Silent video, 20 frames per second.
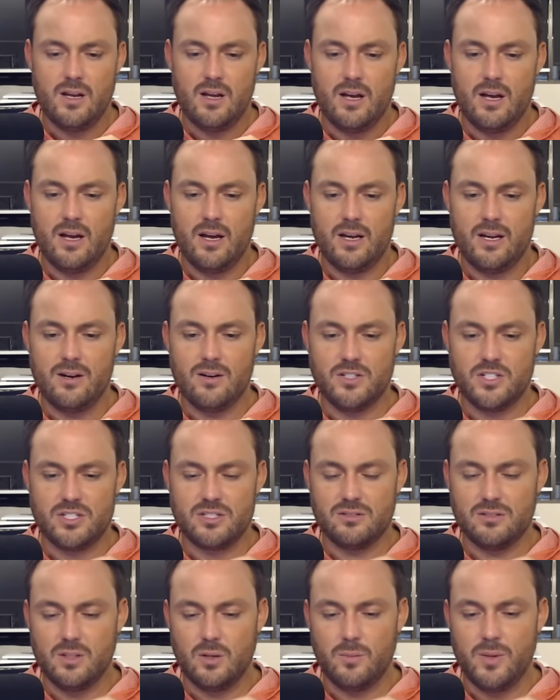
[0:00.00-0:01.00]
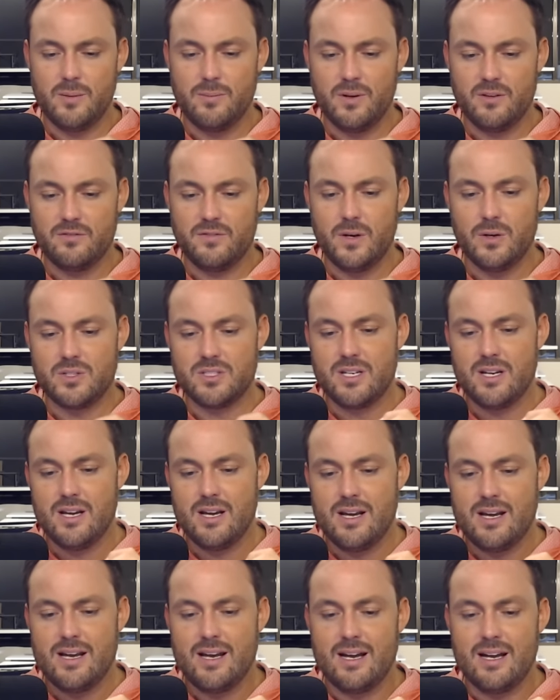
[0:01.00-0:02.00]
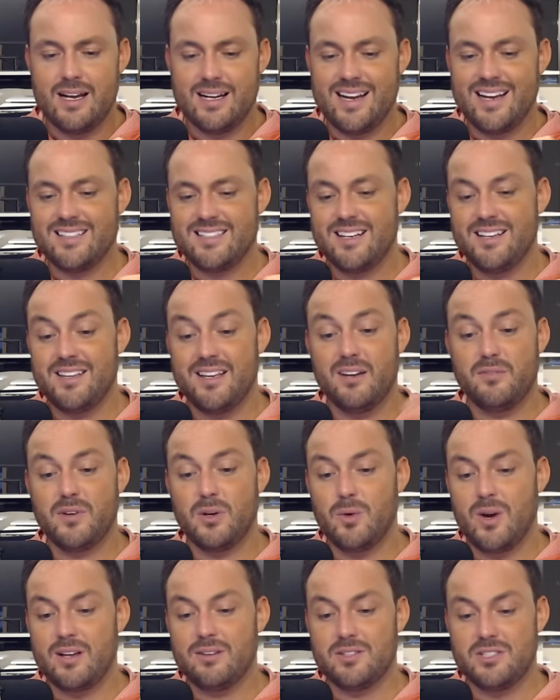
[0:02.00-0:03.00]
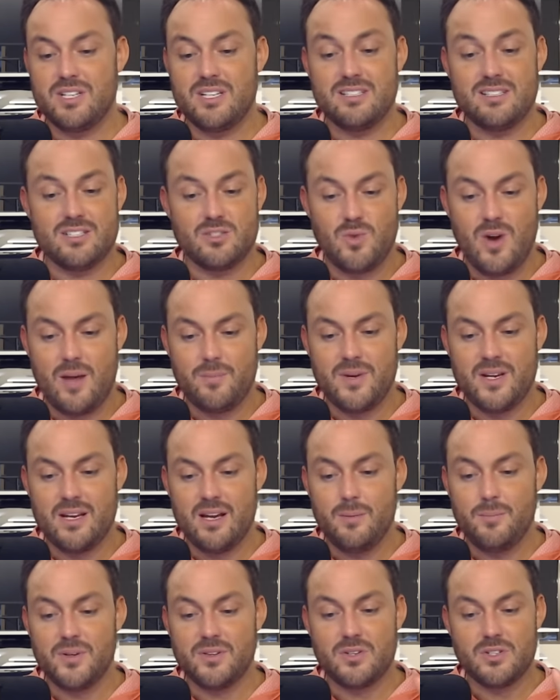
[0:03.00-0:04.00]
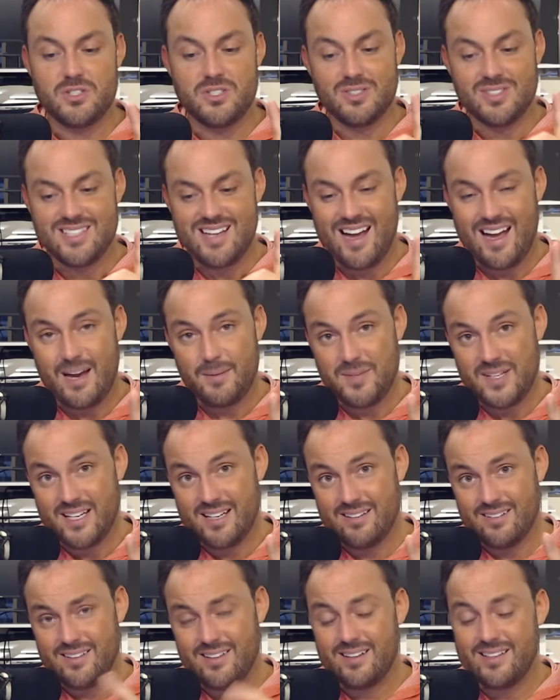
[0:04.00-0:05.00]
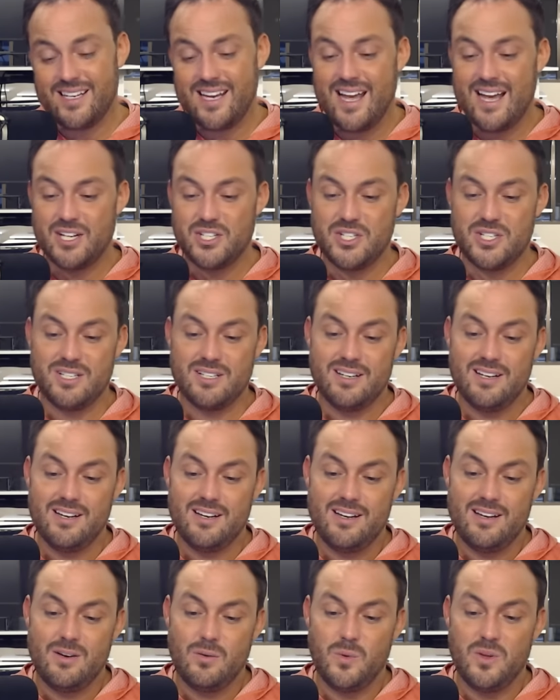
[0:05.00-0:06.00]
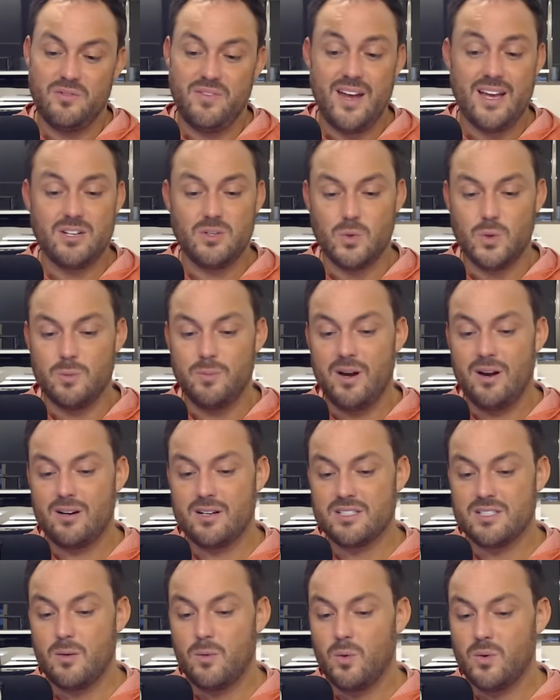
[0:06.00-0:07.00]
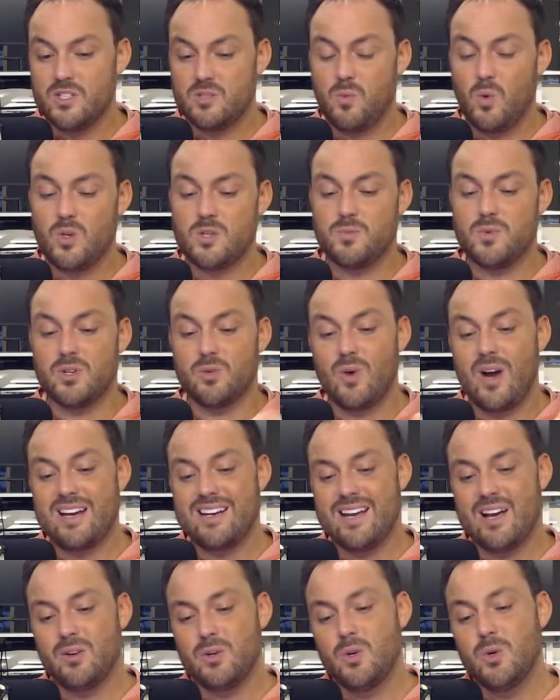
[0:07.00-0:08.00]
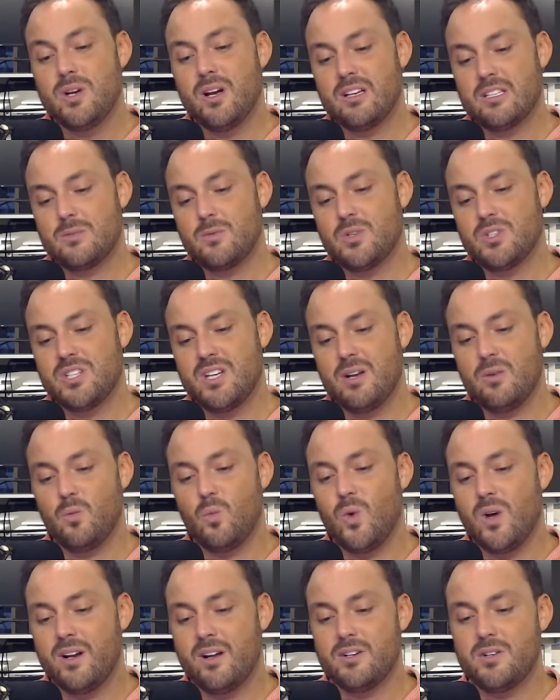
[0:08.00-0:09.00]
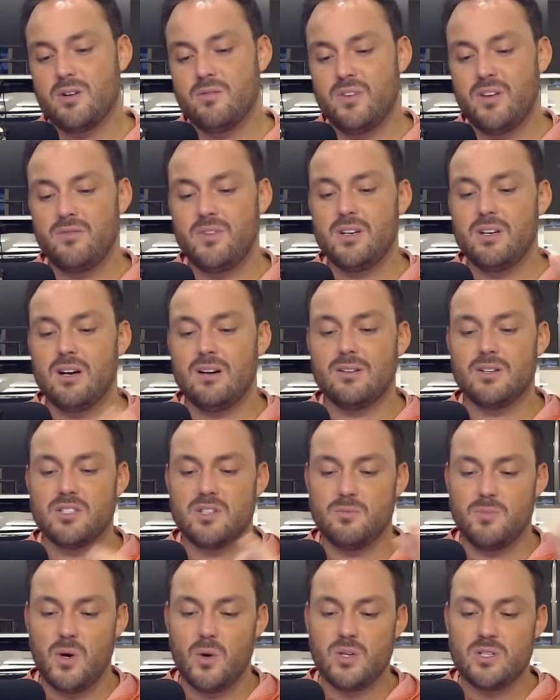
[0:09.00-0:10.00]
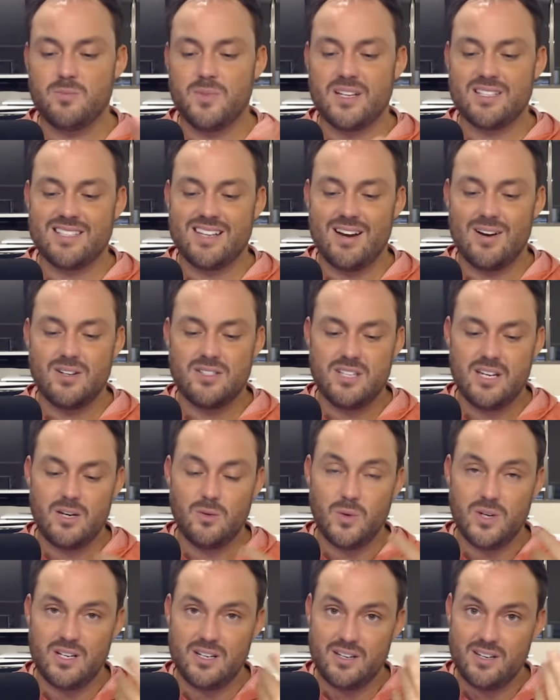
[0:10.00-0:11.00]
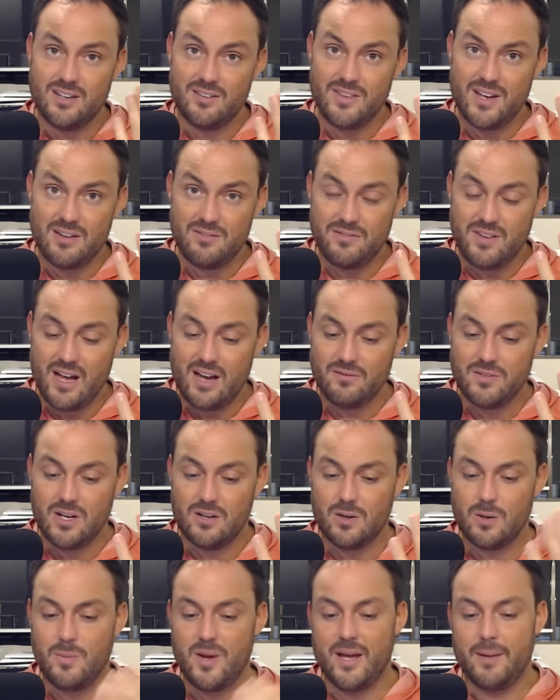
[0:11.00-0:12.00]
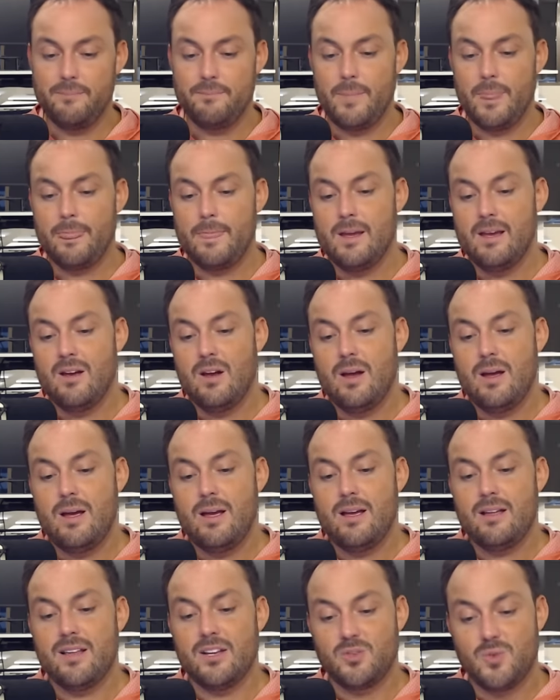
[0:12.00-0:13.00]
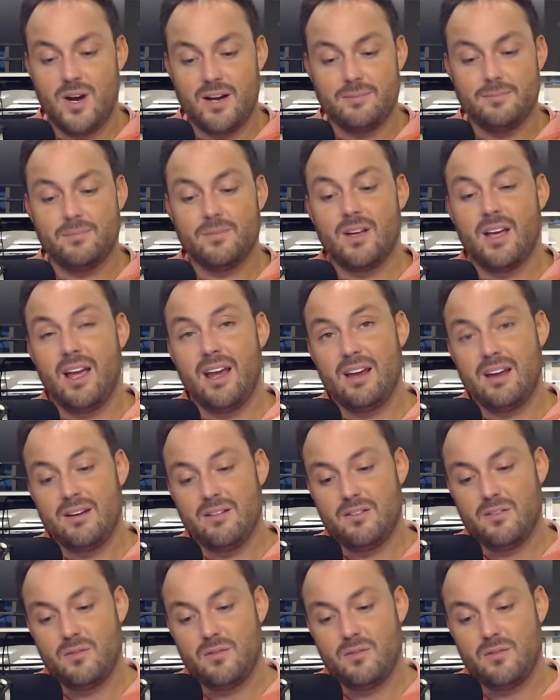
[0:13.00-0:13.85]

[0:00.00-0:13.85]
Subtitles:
here in just a little bit. But folks, I got to tell you, the NFL regular season is wrapping up, but there's still time to get on the action with FanDuel, America's number one sportsbook. Right now, new customers get $150 in bonus bets guaranteed when you give a $5 bet. That's right, a